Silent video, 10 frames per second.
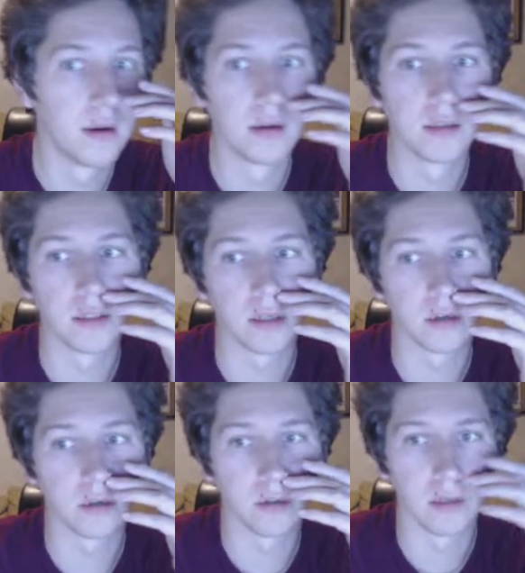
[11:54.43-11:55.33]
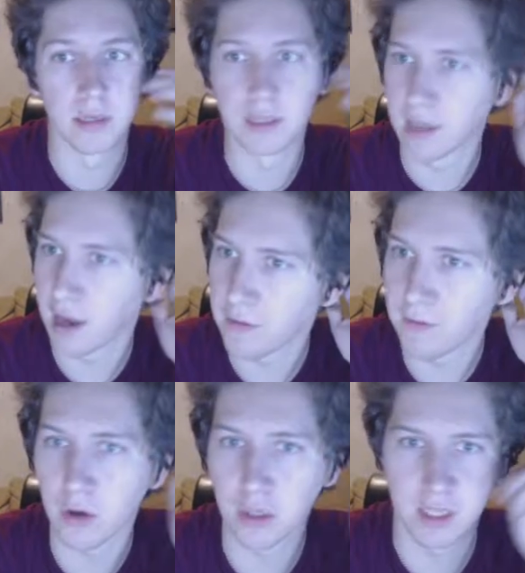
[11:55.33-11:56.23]
So it kind
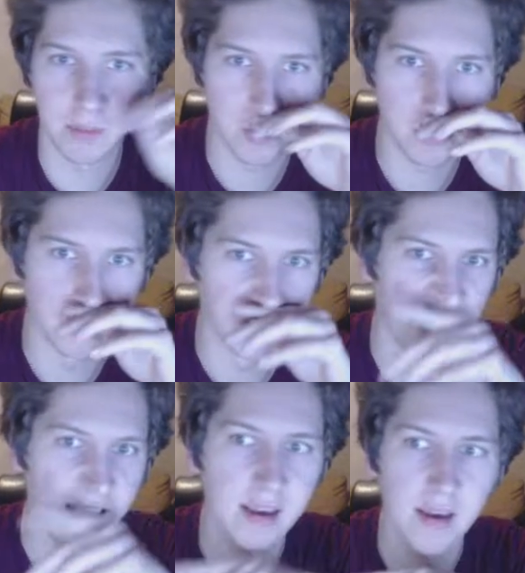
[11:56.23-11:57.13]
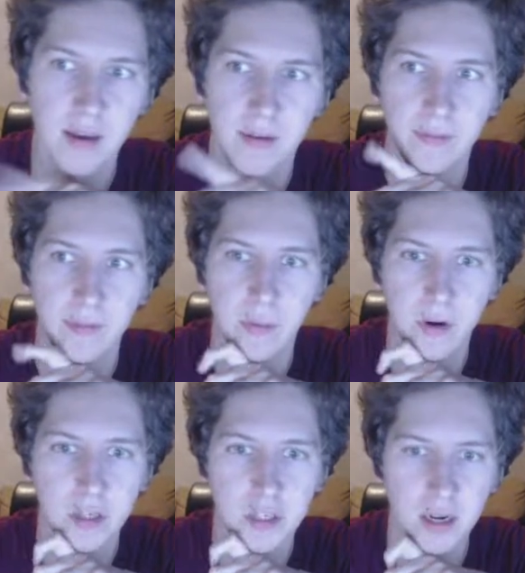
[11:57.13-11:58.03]
of works similar to Jake from
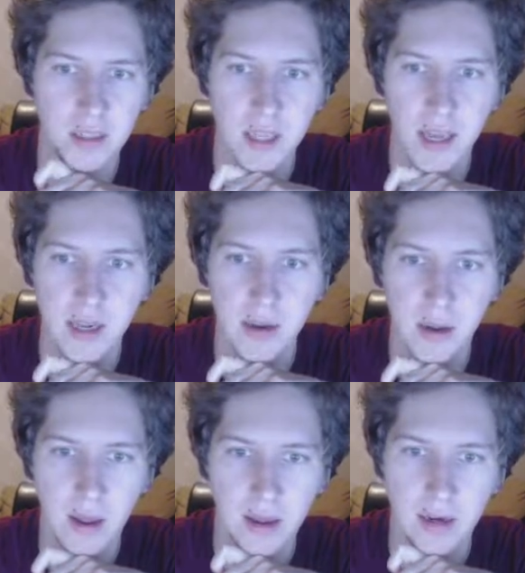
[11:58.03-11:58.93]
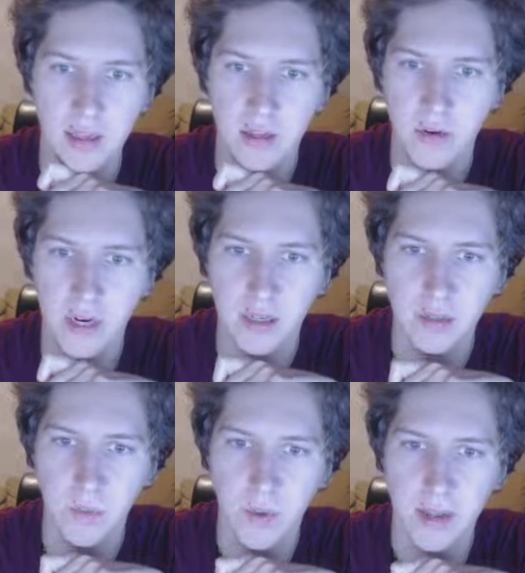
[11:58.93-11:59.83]
Ursula's deck, and he
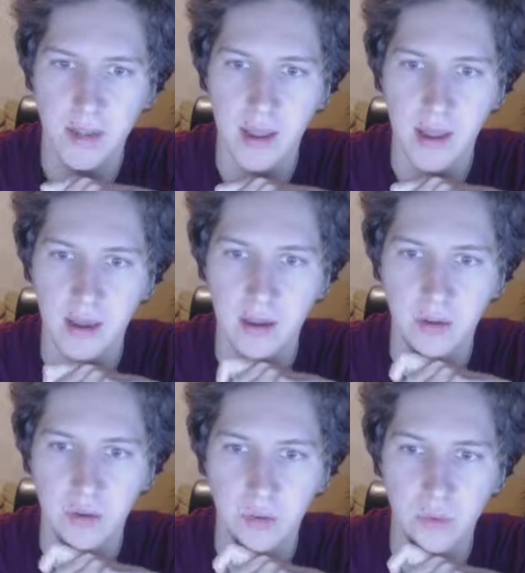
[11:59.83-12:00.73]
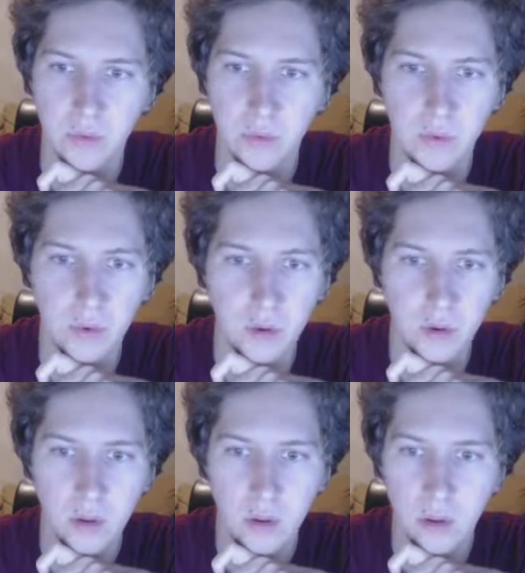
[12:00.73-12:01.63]
triggers when you
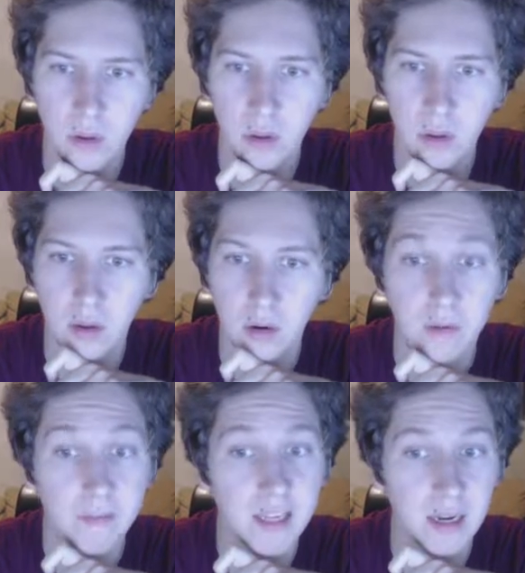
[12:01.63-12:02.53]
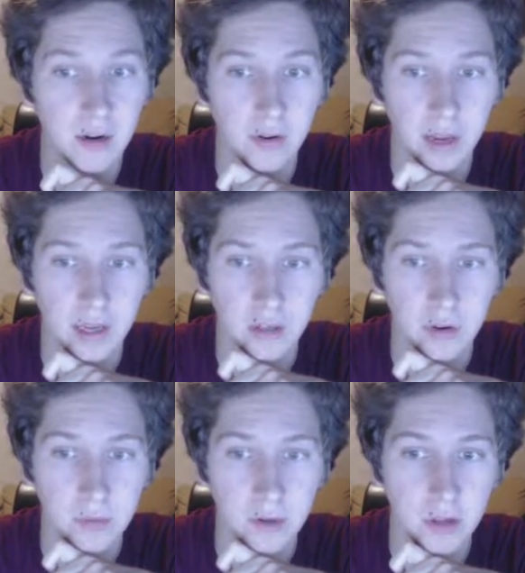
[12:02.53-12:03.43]
reveal a location
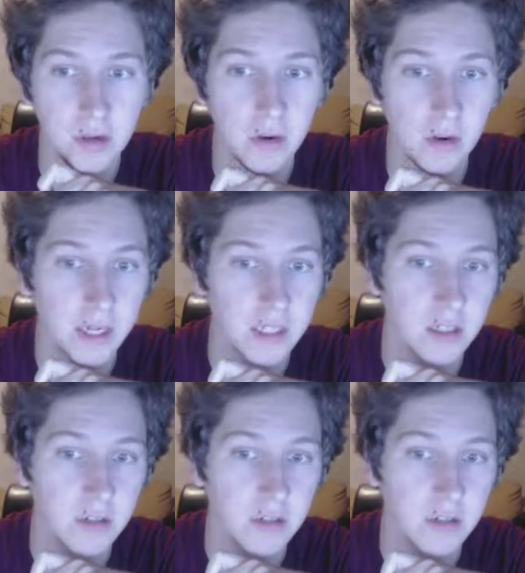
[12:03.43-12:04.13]
or put a new location into